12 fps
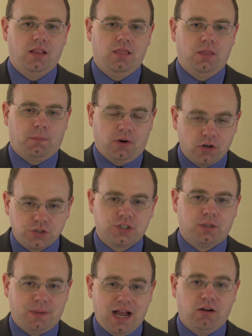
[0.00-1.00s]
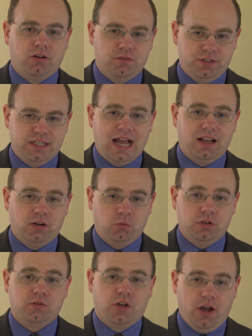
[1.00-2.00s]
the purchasing power of the dollar
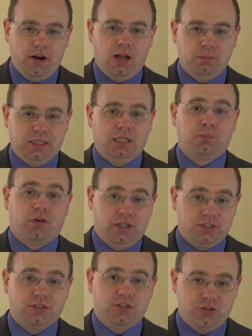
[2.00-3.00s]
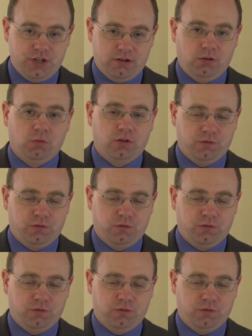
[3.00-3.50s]
would have gone up, meaning prices in general were